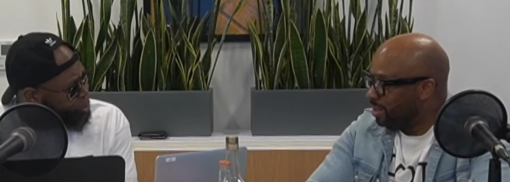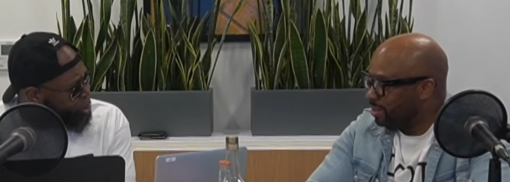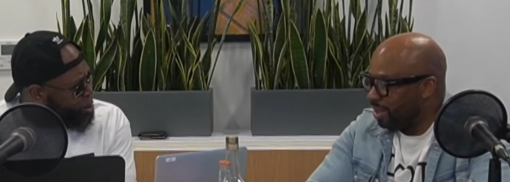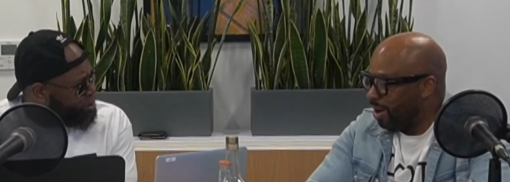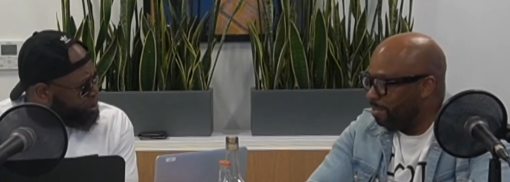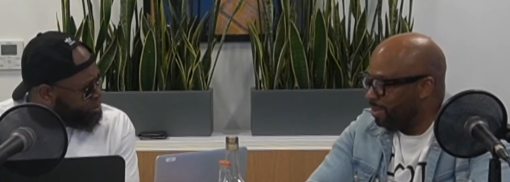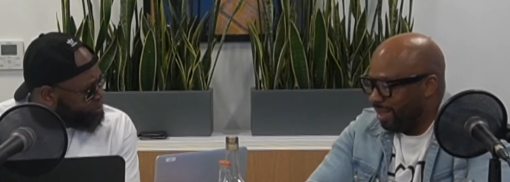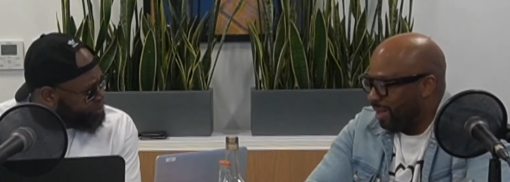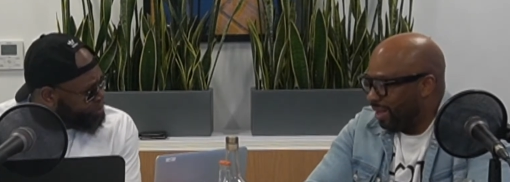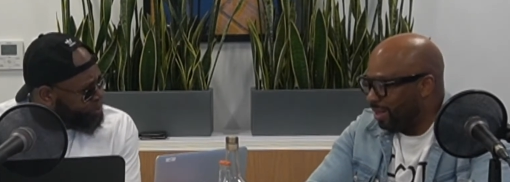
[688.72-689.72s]
Speaker 1: know. What
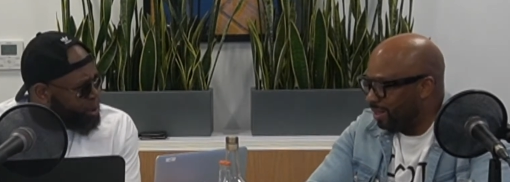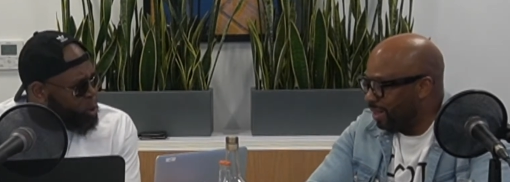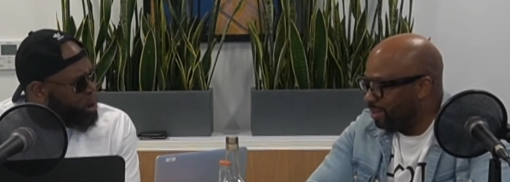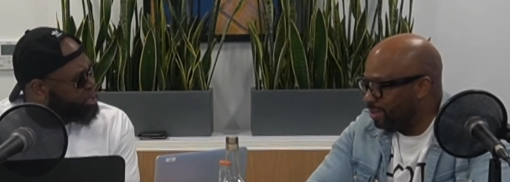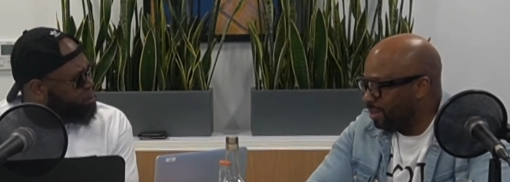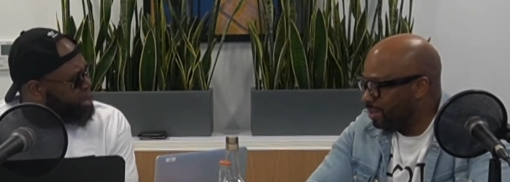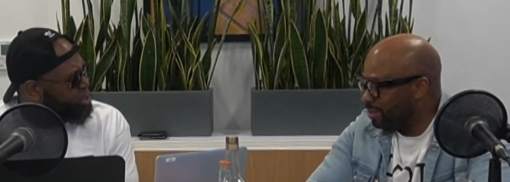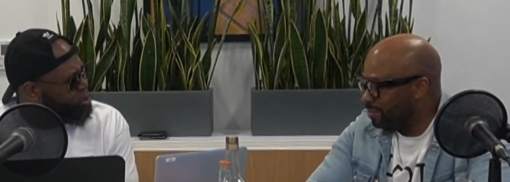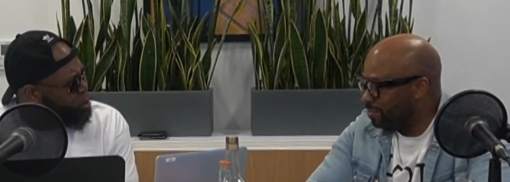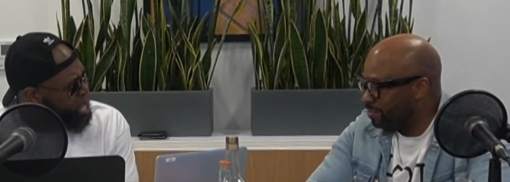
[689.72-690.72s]
therapy? therapy yeah,
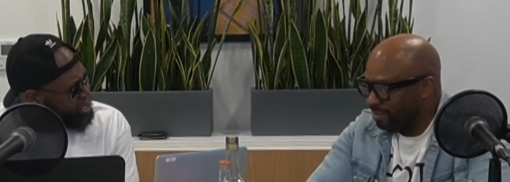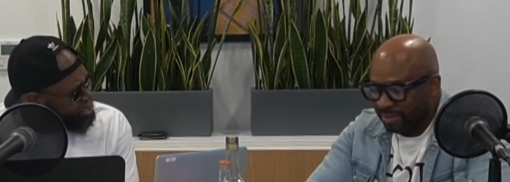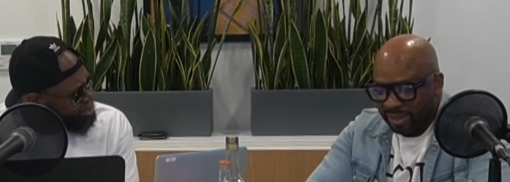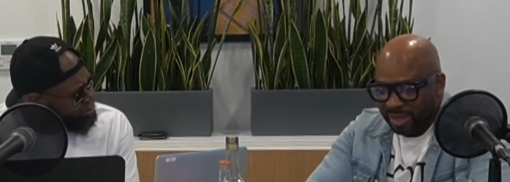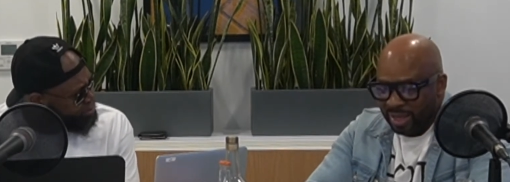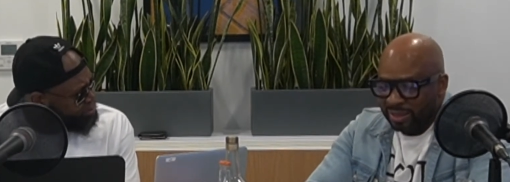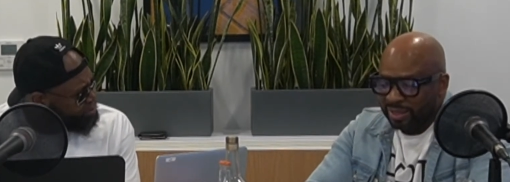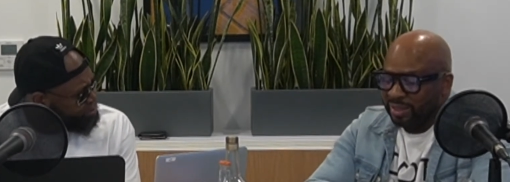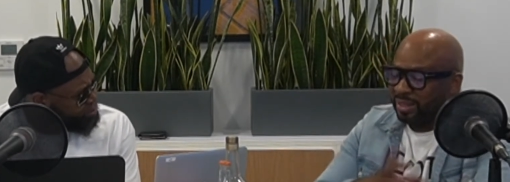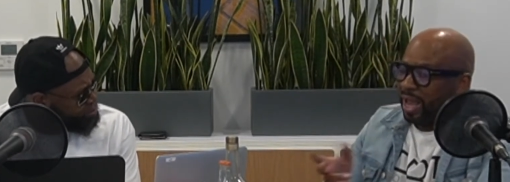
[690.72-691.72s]
I, I what to make you what?
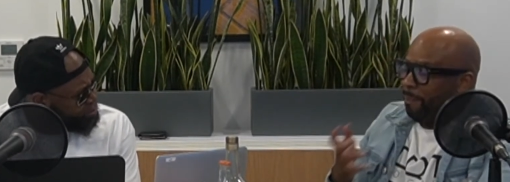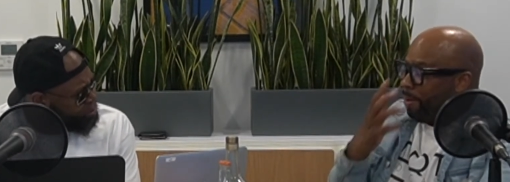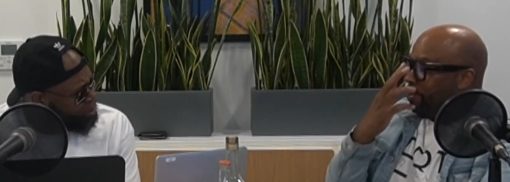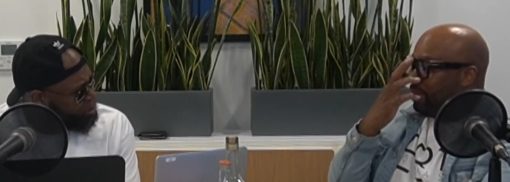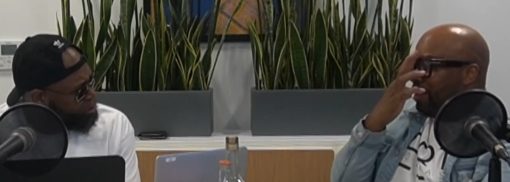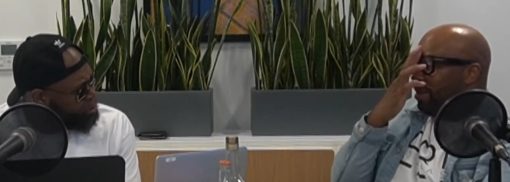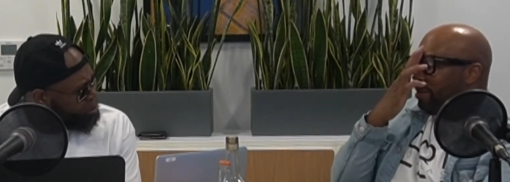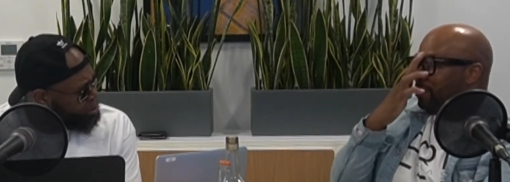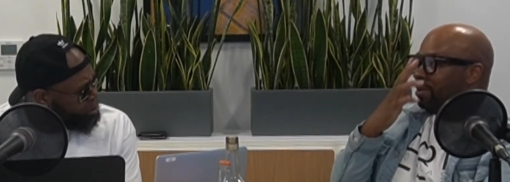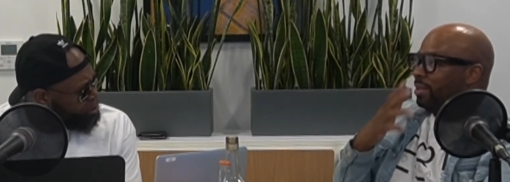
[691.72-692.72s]
She said
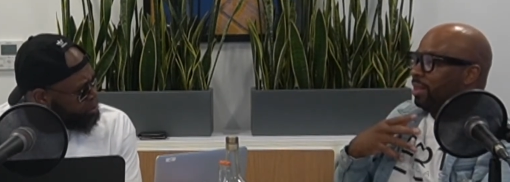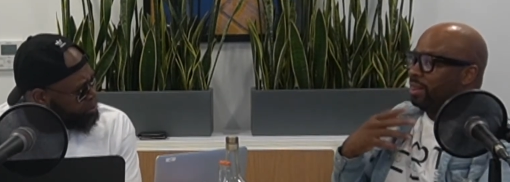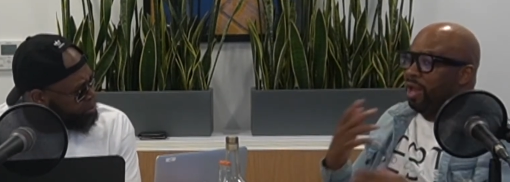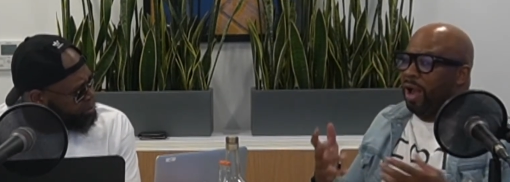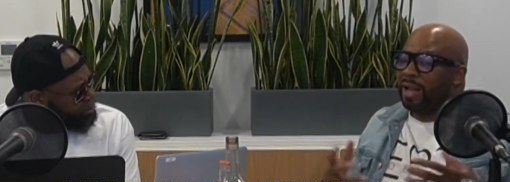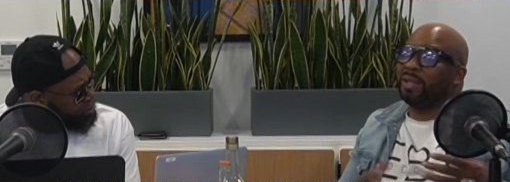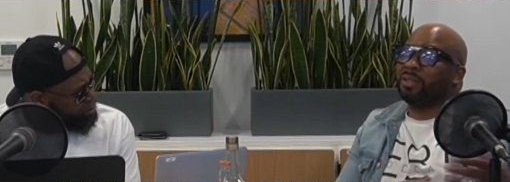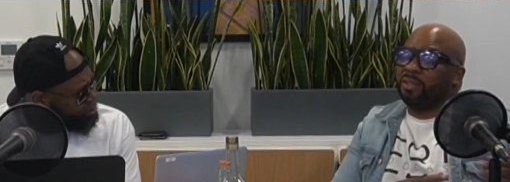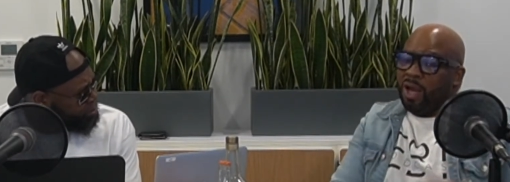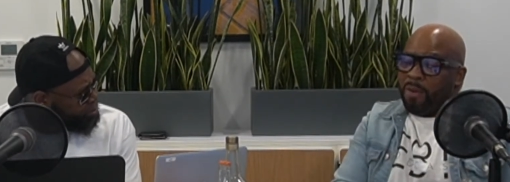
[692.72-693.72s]
people need
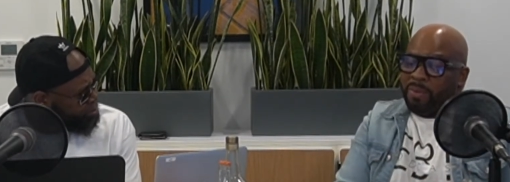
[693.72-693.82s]
therapy. I